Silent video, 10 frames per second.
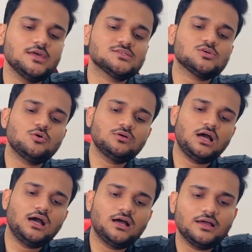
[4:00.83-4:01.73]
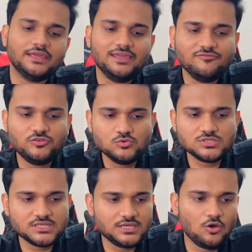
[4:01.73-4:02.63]
So if you
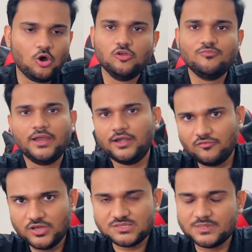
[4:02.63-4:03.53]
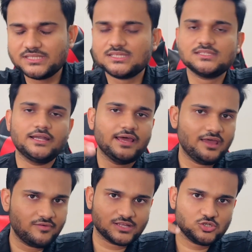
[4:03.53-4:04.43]
see all of my interview experiences that I
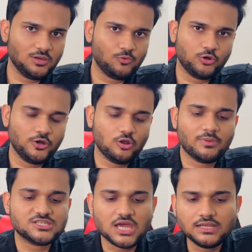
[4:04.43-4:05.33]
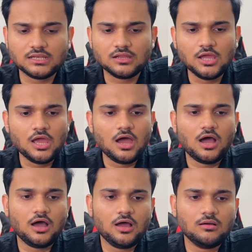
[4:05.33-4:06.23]
have actually uploaded on my channel,
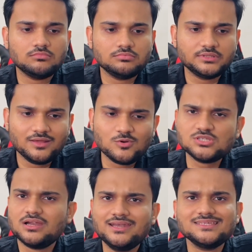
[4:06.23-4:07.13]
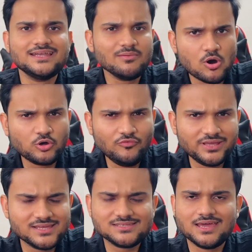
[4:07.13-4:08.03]
there was a decent amount of
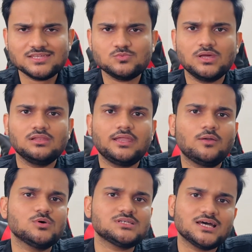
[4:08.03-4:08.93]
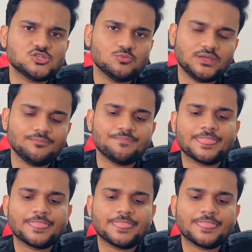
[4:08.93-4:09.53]
DSA as well that was asked to me.